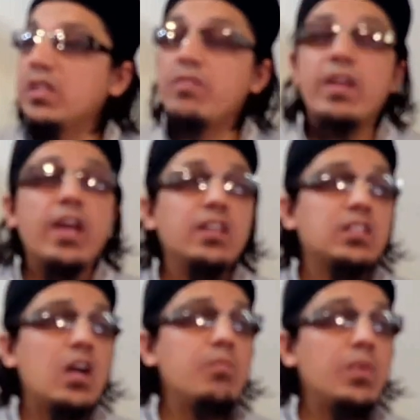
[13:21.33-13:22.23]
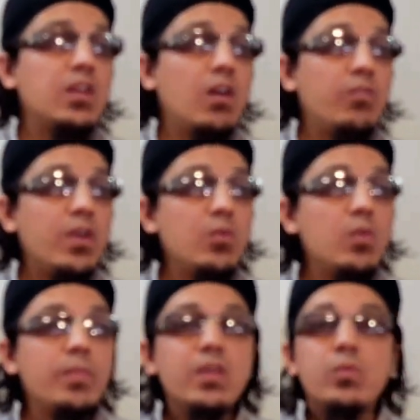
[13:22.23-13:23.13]
give an example of a
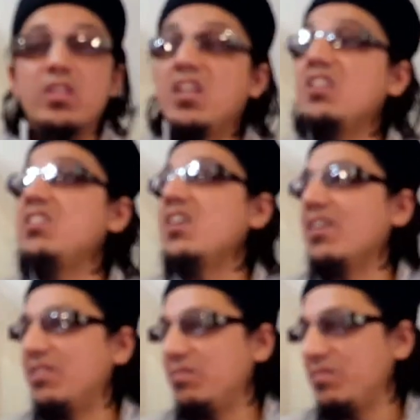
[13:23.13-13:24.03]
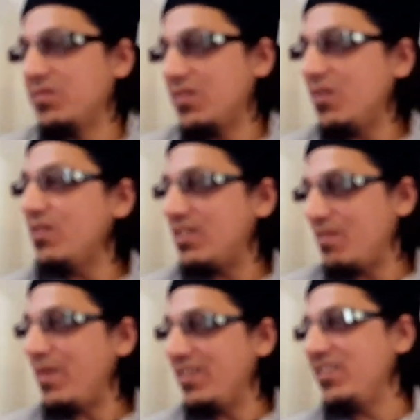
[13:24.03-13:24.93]
woman with a deer. You know, we
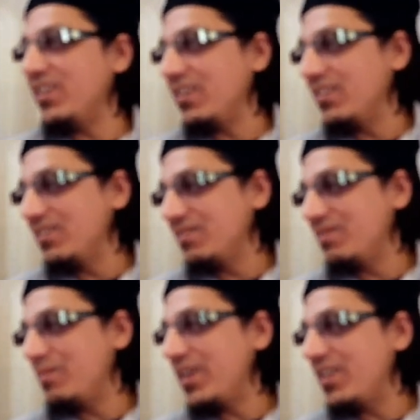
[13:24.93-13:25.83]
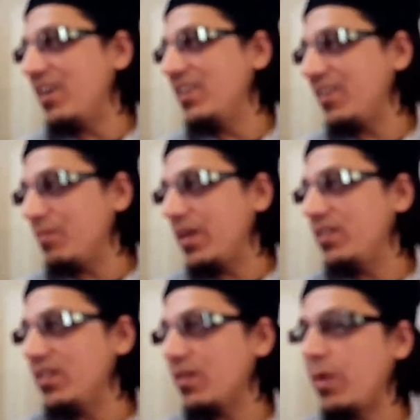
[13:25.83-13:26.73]
say my dear, my darling, my
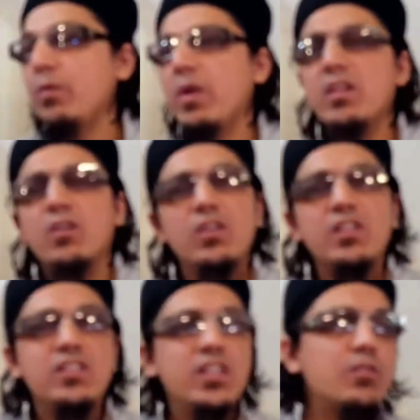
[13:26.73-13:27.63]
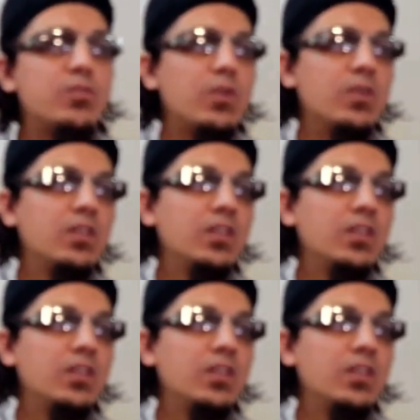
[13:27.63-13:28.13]
dear. Why, why do you call it deer for?